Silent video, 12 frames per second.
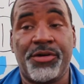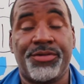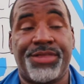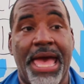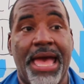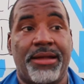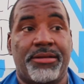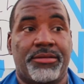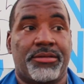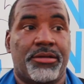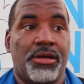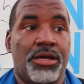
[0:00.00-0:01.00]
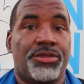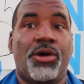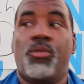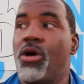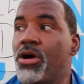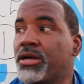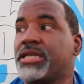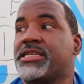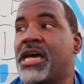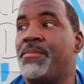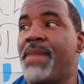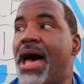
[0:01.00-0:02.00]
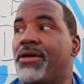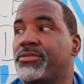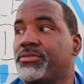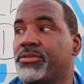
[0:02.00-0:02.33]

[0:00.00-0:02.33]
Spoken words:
that the world has come out